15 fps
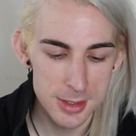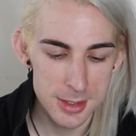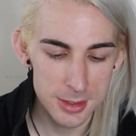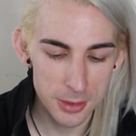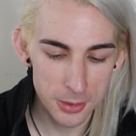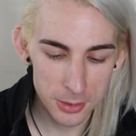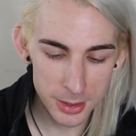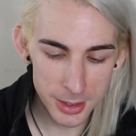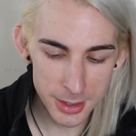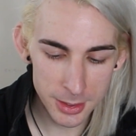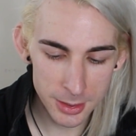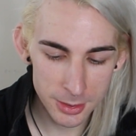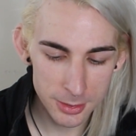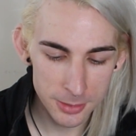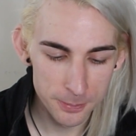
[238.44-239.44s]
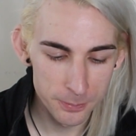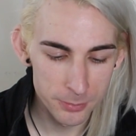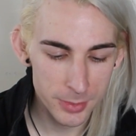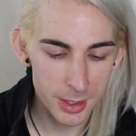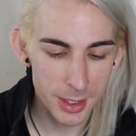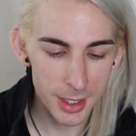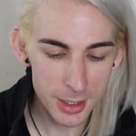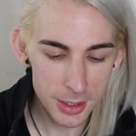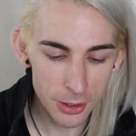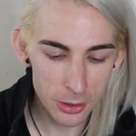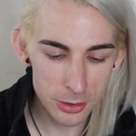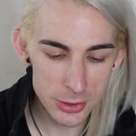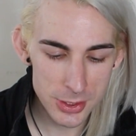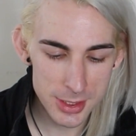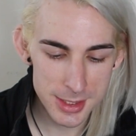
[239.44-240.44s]
Slowly and
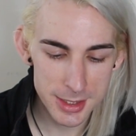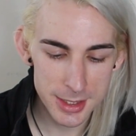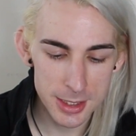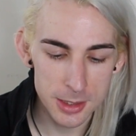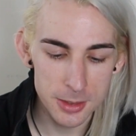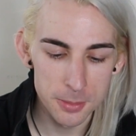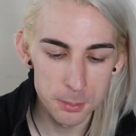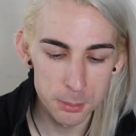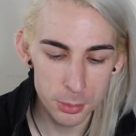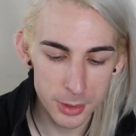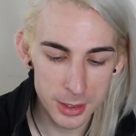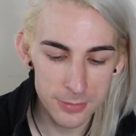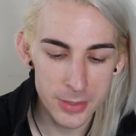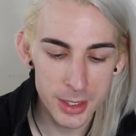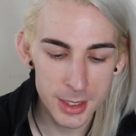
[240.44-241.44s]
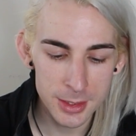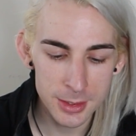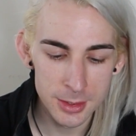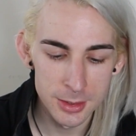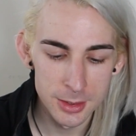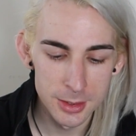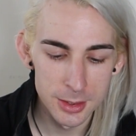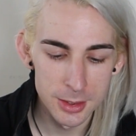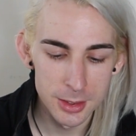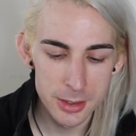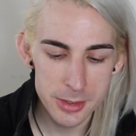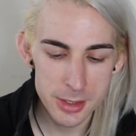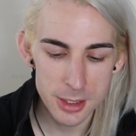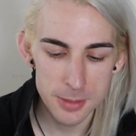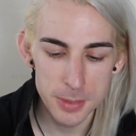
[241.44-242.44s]
consciously breathe
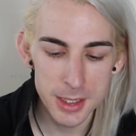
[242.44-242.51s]
in to